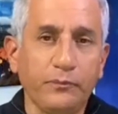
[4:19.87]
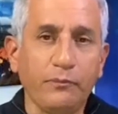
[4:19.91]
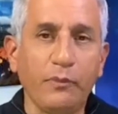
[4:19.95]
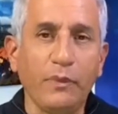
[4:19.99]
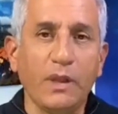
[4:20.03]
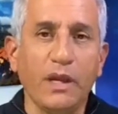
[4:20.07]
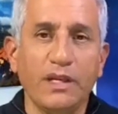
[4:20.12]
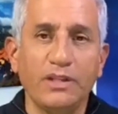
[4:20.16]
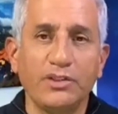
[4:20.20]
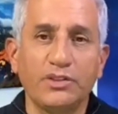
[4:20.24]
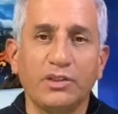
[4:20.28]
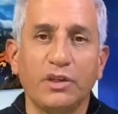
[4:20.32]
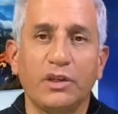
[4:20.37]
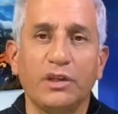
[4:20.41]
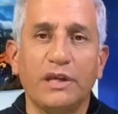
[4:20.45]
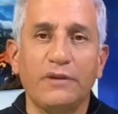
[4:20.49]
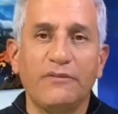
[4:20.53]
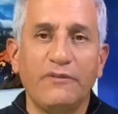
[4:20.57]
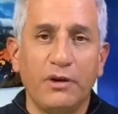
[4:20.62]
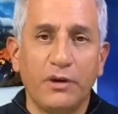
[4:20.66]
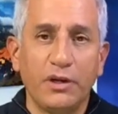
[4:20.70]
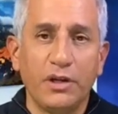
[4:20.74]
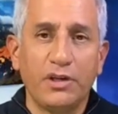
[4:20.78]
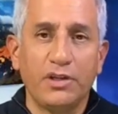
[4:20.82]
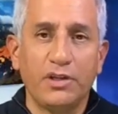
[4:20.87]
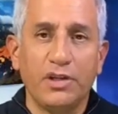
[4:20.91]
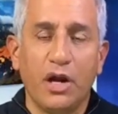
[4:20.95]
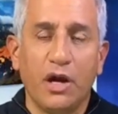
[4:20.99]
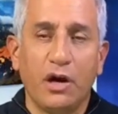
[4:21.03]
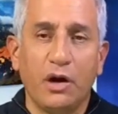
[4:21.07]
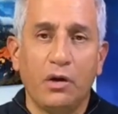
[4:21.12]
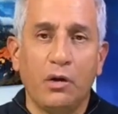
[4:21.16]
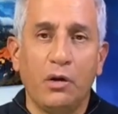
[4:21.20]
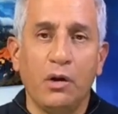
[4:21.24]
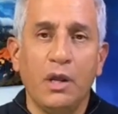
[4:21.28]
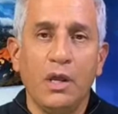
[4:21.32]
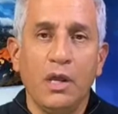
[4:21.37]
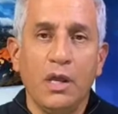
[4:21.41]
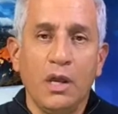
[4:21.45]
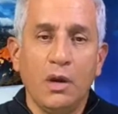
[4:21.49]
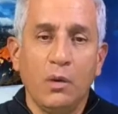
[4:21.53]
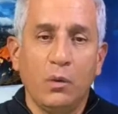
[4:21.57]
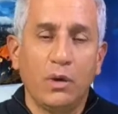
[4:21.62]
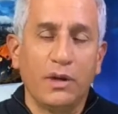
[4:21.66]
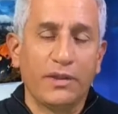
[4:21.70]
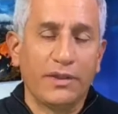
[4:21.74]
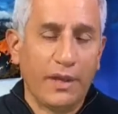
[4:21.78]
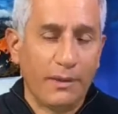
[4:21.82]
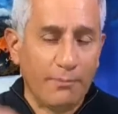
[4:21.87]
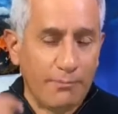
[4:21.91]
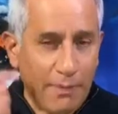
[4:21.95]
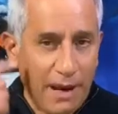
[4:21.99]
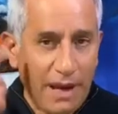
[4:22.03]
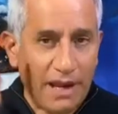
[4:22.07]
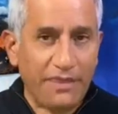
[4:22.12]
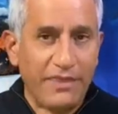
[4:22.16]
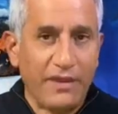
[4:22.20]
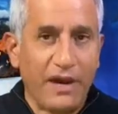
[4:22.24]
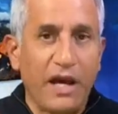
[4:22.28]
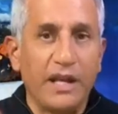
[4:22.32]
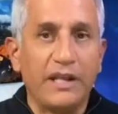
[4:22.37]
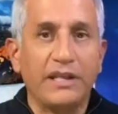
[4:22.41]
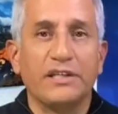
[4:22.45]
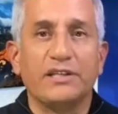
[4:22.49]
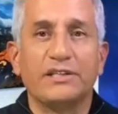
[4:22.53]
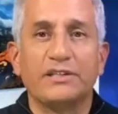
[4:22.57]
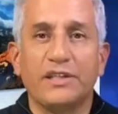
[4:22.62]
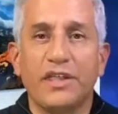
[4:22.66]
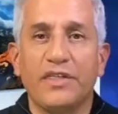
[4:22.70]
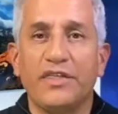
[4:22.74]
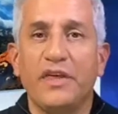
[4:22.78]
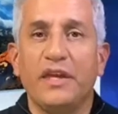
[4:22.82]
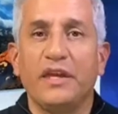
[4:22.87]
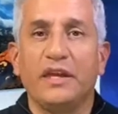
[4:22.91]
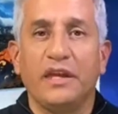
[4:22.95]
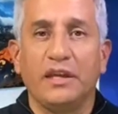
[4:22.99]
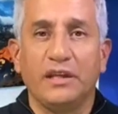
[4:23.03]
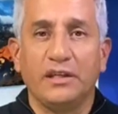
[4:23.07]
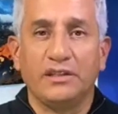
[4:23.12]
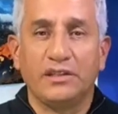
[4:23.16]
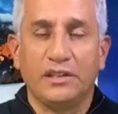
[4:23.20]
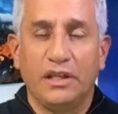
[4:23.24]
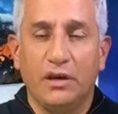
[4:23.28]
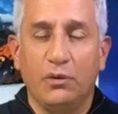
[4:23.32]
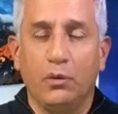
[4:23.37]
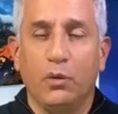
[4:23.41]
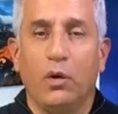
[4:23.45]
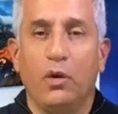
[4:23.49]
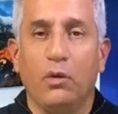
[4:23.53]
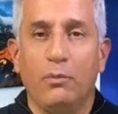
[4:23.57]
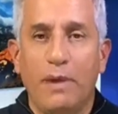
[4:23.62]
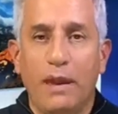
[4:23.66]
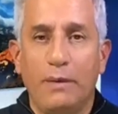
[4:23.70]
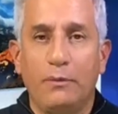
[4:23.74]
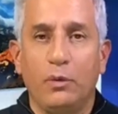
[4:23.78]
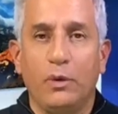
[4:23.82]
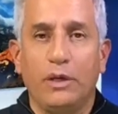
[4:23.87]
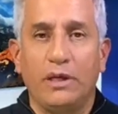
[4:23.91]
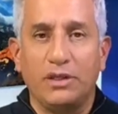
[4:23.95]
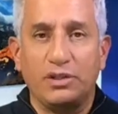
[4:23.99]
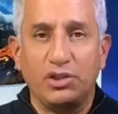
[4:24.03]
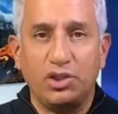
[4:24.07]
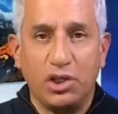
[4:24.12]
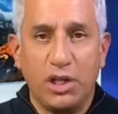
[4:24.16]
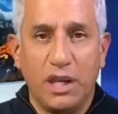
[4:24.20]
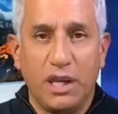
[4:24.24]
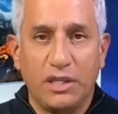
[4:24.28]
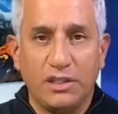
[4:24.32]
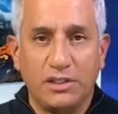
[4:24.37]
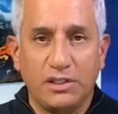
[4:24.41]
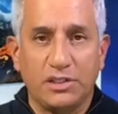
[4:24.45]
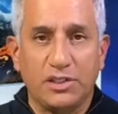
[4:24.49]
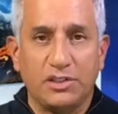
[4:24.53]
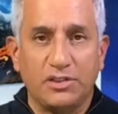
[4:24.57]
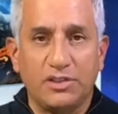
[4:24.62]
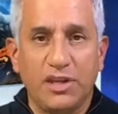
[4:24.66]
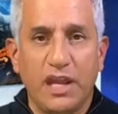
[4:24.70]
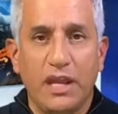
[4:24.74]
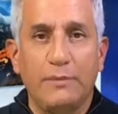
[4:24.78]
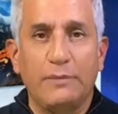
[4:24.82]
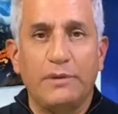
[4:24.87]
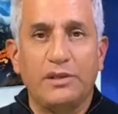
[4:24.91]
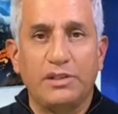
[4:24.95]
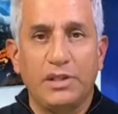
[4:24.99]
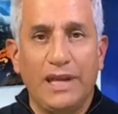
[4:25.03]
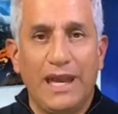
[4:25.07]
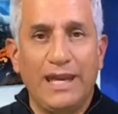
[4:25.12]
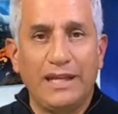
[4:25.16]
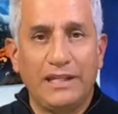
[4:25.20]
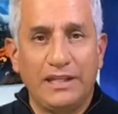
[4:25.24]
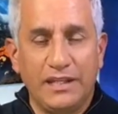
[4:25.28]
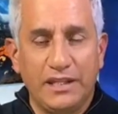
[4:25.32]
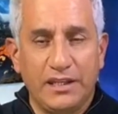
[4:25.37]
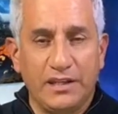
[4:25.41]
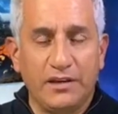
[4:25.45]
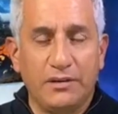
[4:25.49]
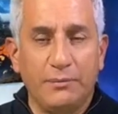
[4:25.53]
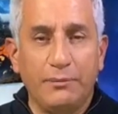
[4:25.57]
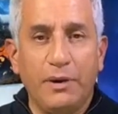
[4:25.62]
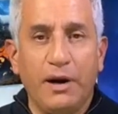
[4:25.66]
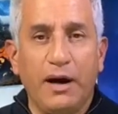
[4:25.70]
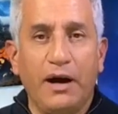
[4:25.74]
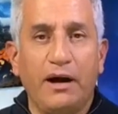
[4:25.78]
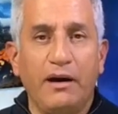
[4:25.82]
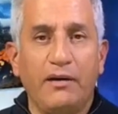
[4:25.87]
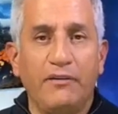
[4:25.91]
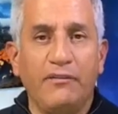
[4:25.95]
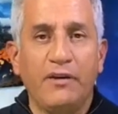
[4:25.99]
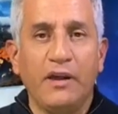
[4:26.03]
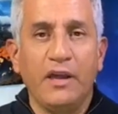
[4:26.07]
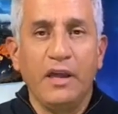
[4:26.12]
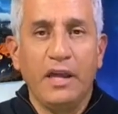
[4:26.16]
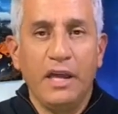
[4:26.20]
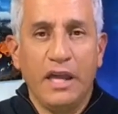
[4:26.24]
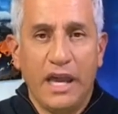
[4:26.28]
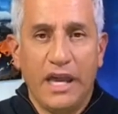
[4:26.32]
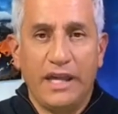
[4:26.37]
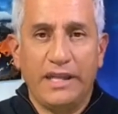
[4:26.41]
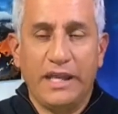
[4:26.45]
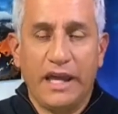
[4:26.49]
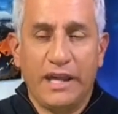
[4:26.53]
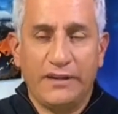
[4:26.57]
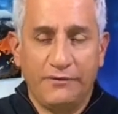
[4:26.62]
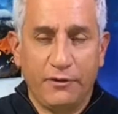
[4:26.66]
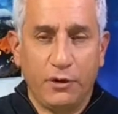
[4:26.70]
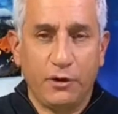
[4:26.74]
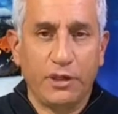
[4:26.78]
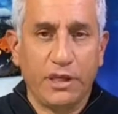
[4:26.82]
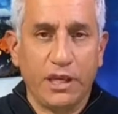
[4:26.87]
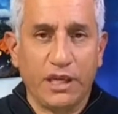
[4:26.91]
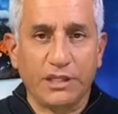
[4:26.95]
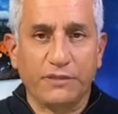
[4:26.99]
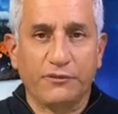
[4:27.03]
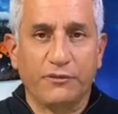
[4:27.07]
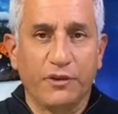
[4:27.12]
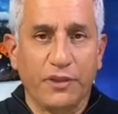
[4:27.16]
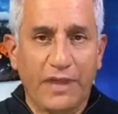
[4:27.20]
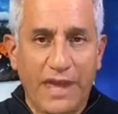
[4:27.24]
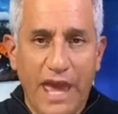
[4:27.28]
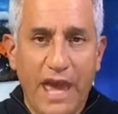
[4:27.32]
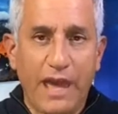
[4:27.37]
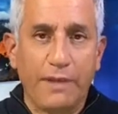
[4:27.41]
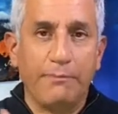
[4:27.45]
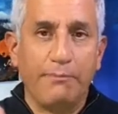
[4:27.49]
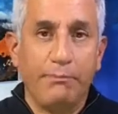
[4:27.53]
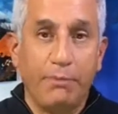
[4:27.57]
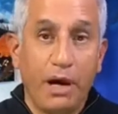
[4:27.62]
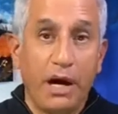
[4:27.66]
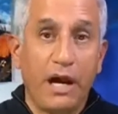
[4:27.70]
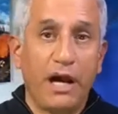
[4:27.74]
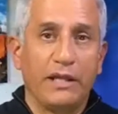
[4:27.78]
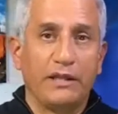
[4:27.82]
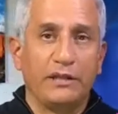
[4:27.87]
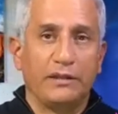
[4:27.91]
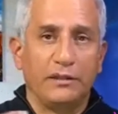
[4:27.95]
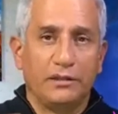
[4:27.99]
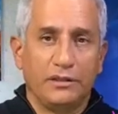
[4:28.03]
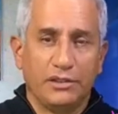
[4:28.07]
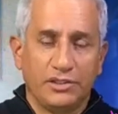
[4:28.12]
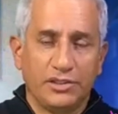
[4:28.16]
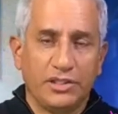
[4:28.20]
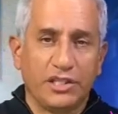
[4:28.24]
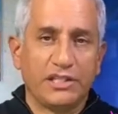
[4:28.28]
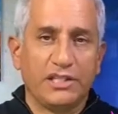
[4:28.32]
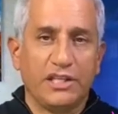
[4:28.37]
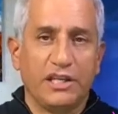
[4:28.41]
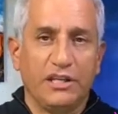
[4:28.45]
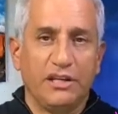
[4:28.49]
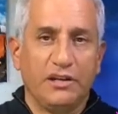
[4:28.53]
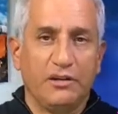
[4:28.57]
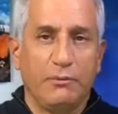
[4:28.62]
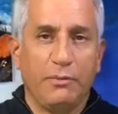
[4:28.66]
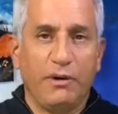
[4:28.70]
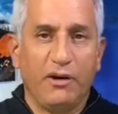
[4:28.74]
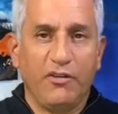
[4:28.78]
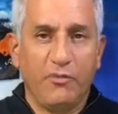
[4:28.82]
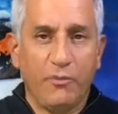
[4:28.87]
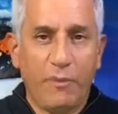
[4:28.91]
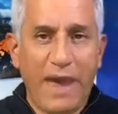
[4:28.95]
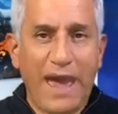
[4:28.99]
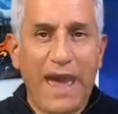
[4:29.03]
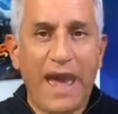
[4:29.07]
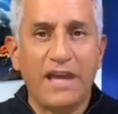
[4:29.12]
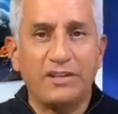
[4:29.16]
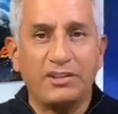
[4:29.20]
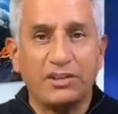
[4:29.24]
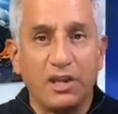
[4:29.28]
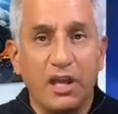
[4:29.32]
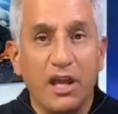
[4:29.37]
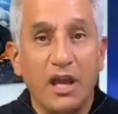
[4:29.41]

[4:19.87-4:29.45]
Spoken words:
And so they voted no. With my thought is the thinking, well, maybe we can change the statement to 18 and above, and I'd vote yes for that. But the 16 and above passed.